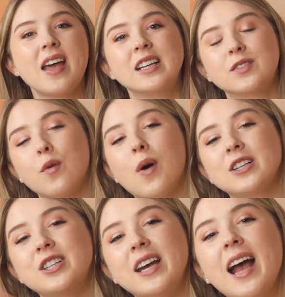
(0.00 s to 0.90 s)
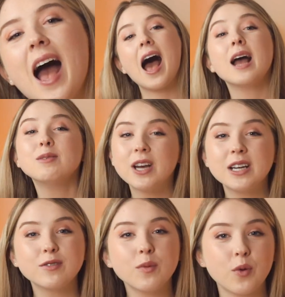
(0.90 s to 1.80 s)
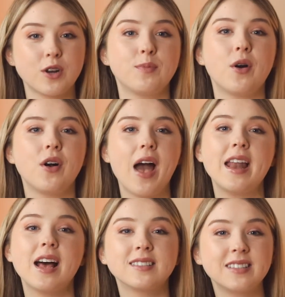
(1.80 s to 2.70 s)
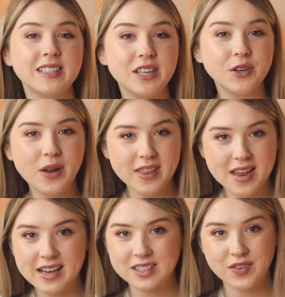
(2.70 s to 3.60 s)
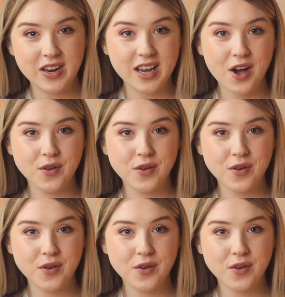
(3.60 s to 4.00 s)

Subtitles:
Thanks for watching. I'm Jenna from Wordable, and I'll see you in the next video.